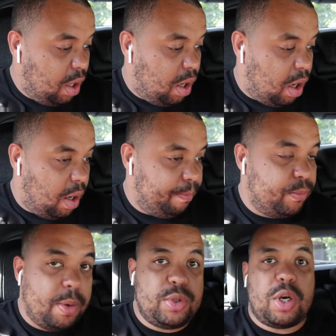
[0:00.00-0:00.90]
Let
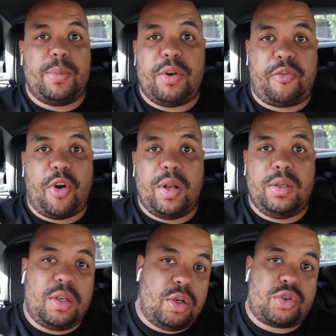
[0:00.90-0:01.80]
me jump in the front
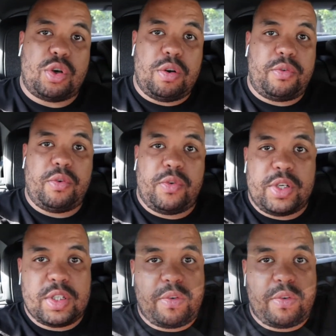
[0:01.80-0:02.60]
and I'll show you a few things in the